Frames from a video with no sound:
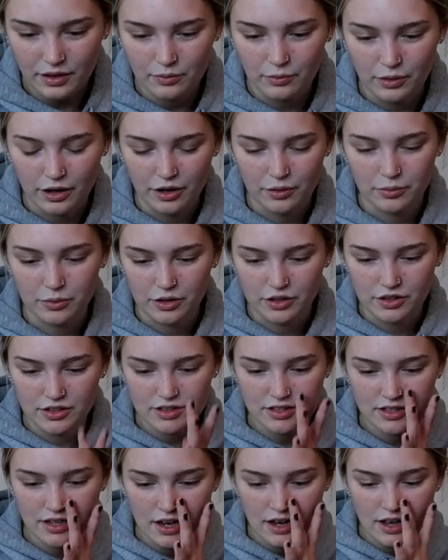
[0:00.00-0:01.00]
where it
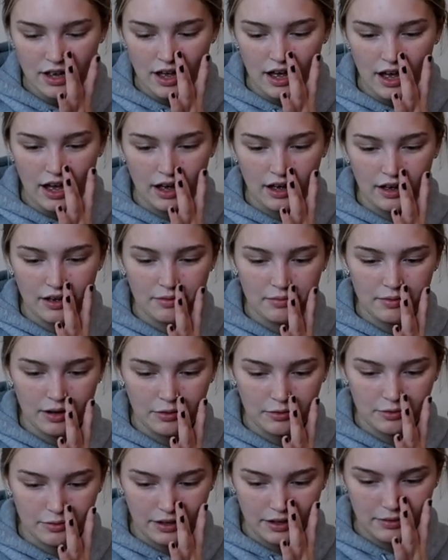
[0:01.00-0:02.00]
was.
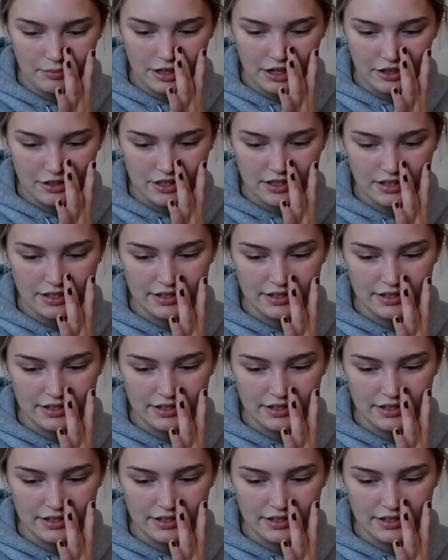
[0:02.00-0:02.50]
Let me go to